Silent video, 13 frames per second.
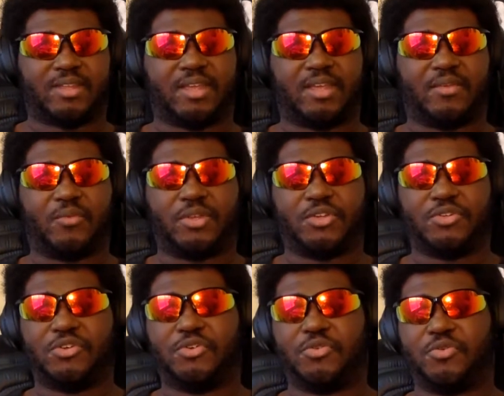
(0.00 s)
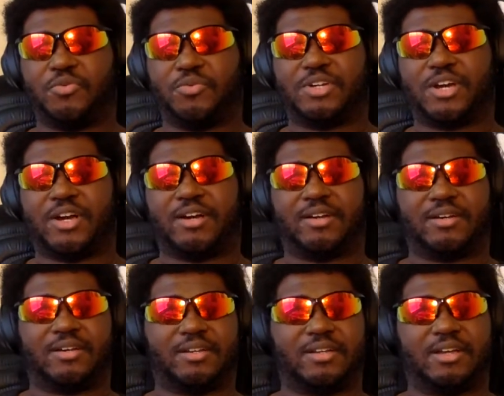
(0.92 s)
And when you do
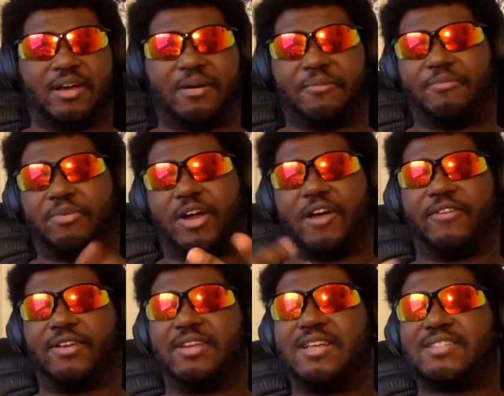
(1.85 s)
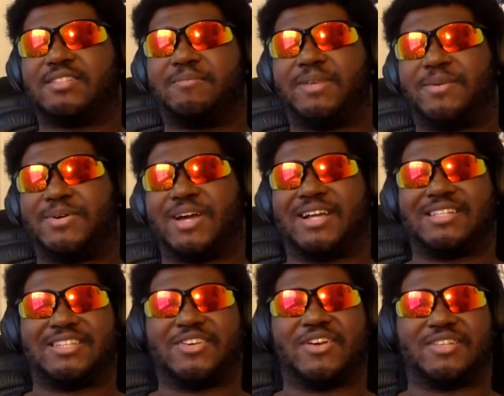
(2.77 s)
turn of profit, some people kind
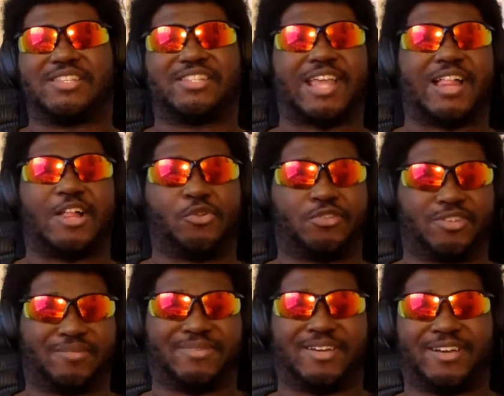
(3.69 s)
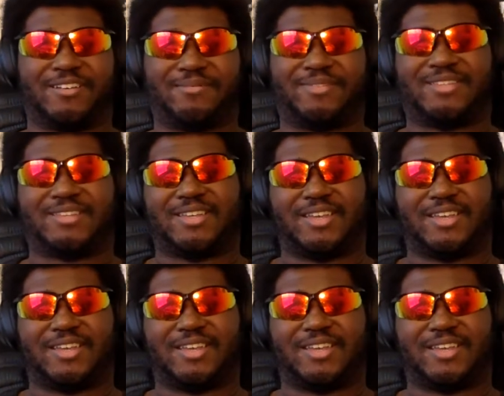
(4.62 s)
of see you as a sellout sometimes.